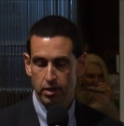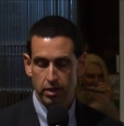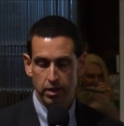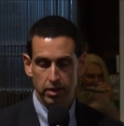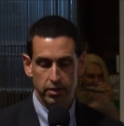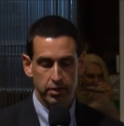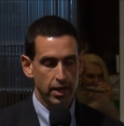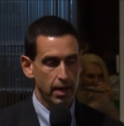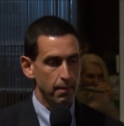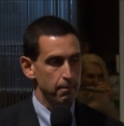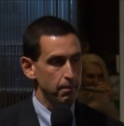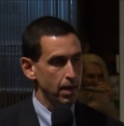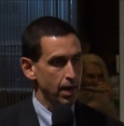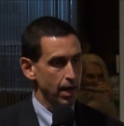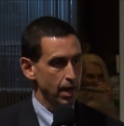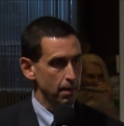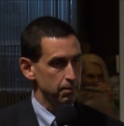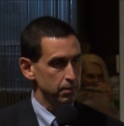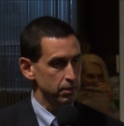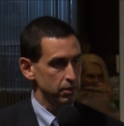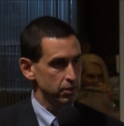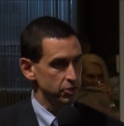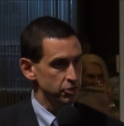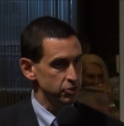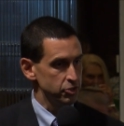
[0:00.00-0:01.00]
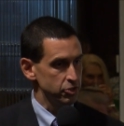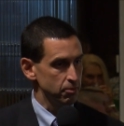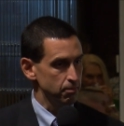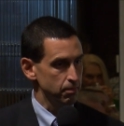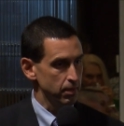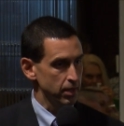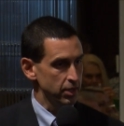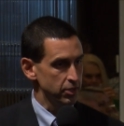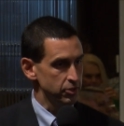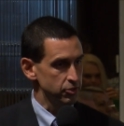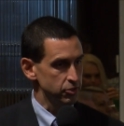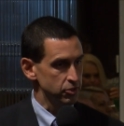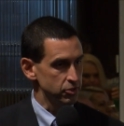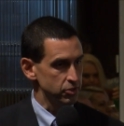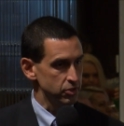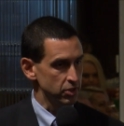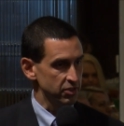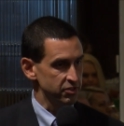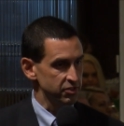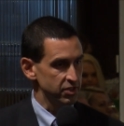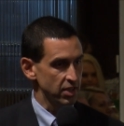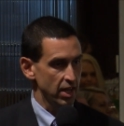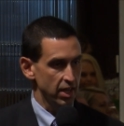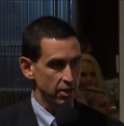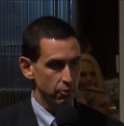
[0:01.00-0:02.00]
in that population of patients
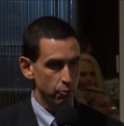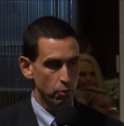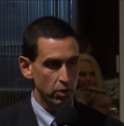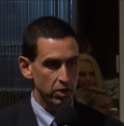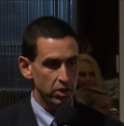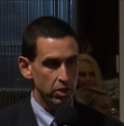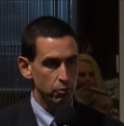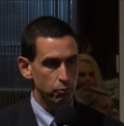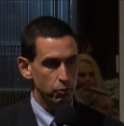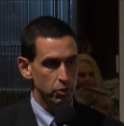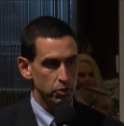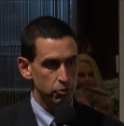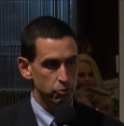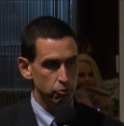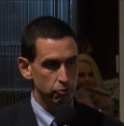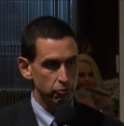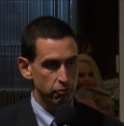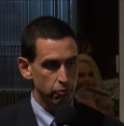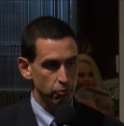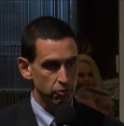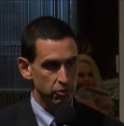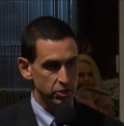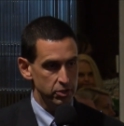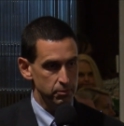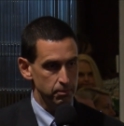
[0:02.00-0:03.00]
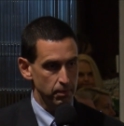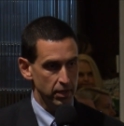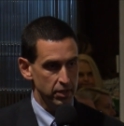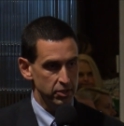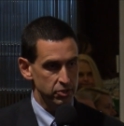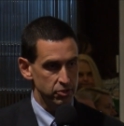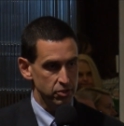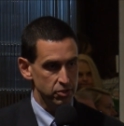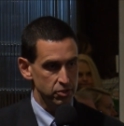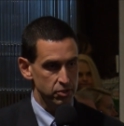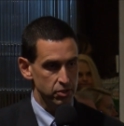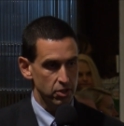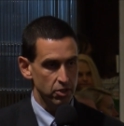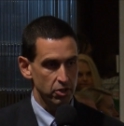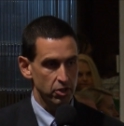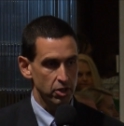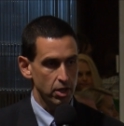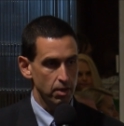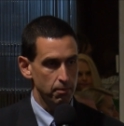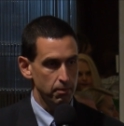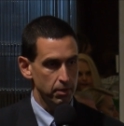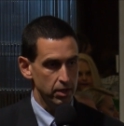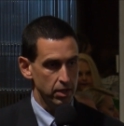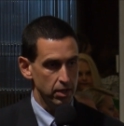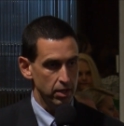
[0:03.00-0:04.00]
as, hey, what can we do for these patients that are
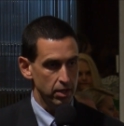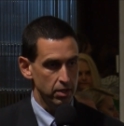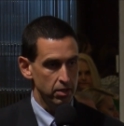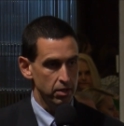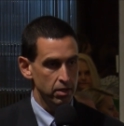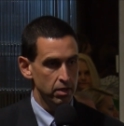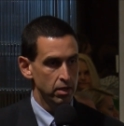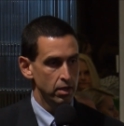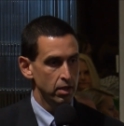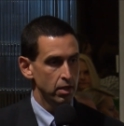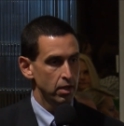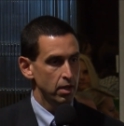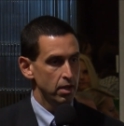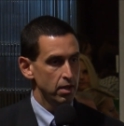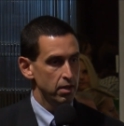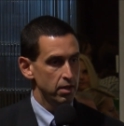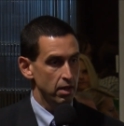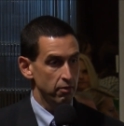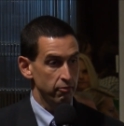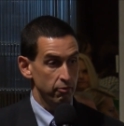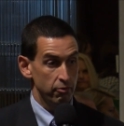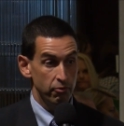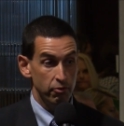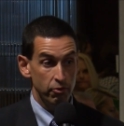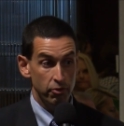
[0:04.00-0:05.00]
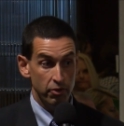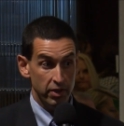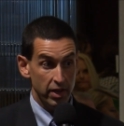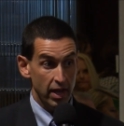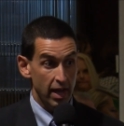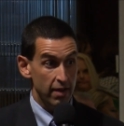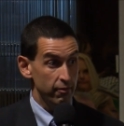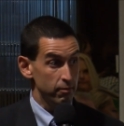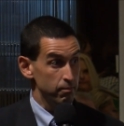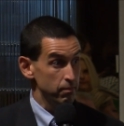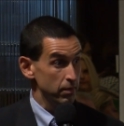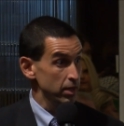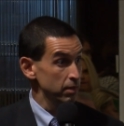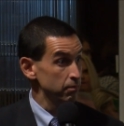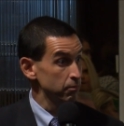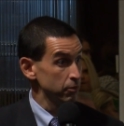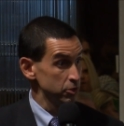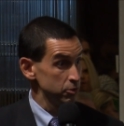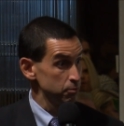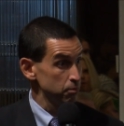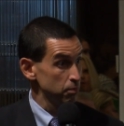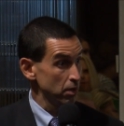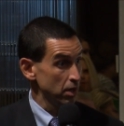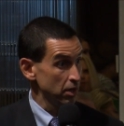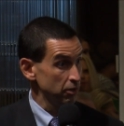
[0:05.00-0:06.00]
coming in that we really haven't made
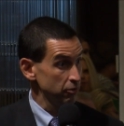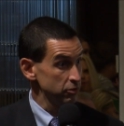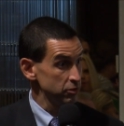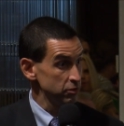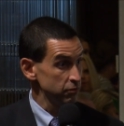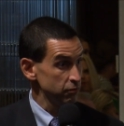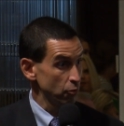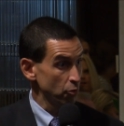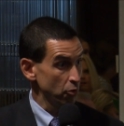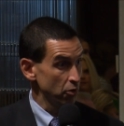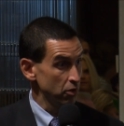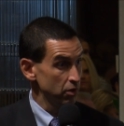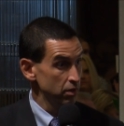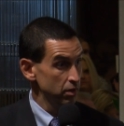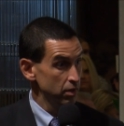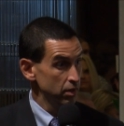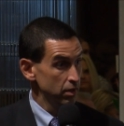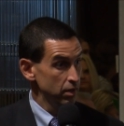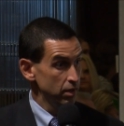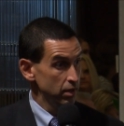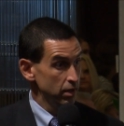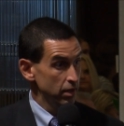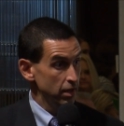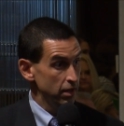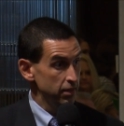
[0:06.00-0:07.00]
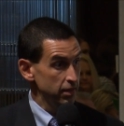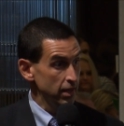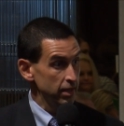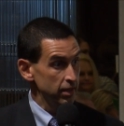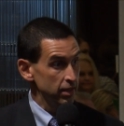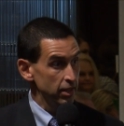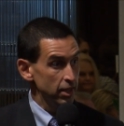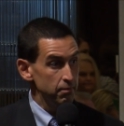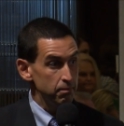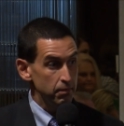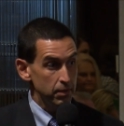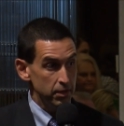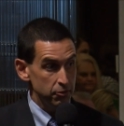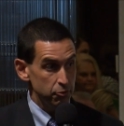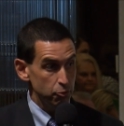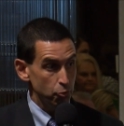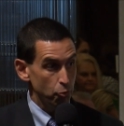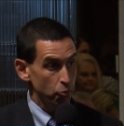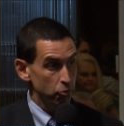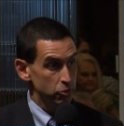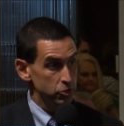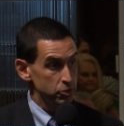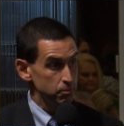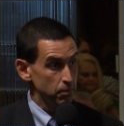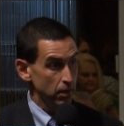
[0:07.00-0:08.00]
much progress for? And that led me
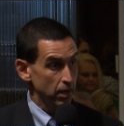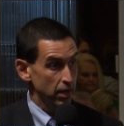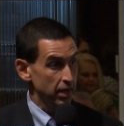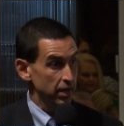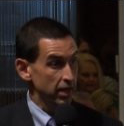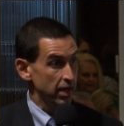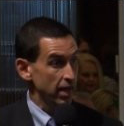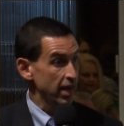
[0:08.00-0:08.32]
towards my